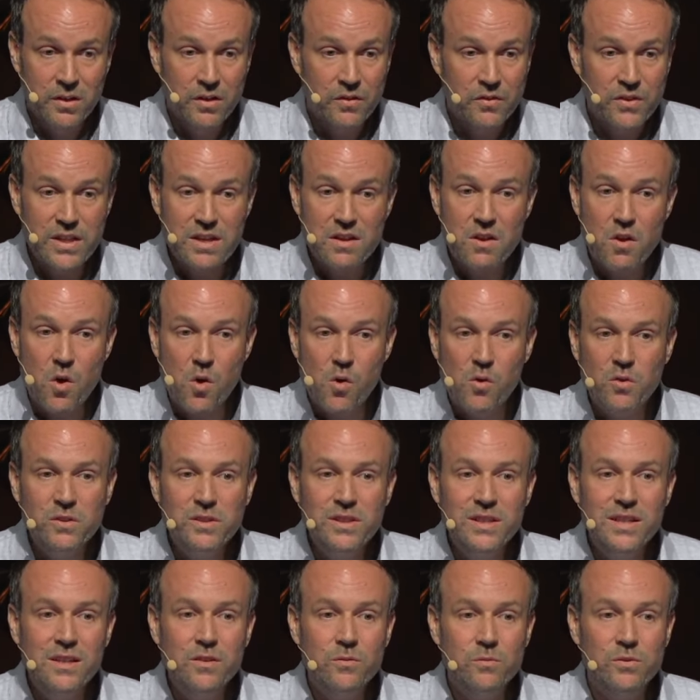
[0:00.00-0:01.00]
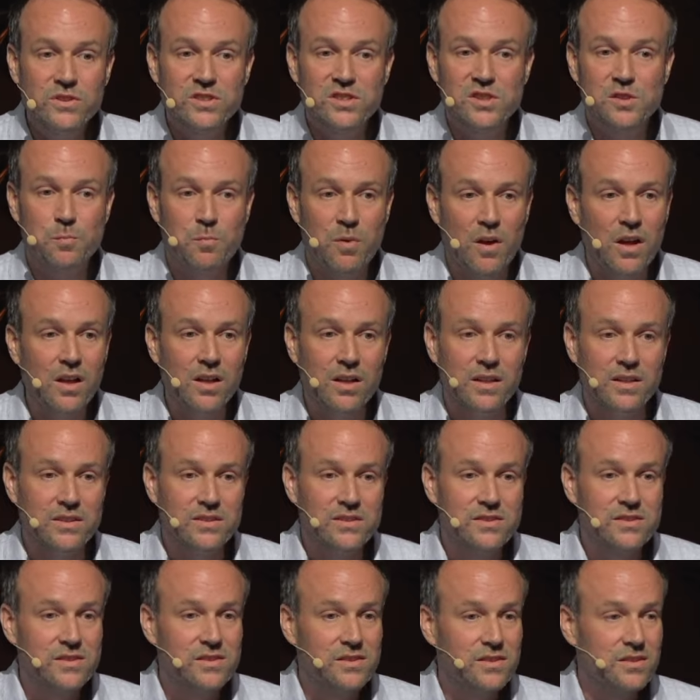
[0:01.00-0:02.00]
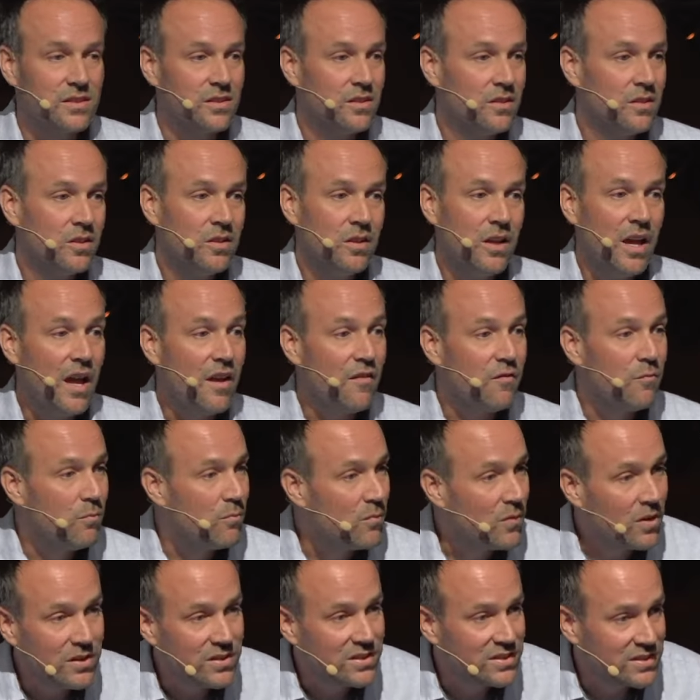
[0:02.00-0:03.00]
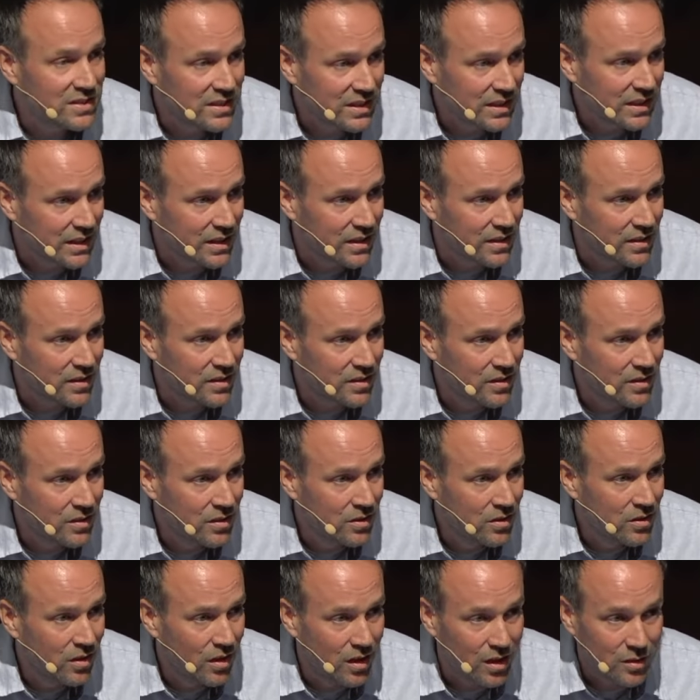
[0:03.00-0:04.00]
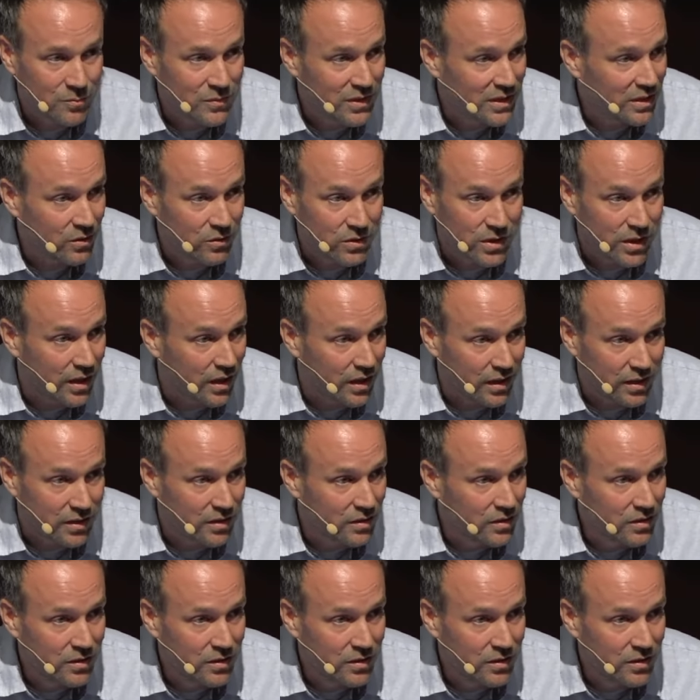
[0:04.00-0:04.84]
The only response, have mercy on me, O God.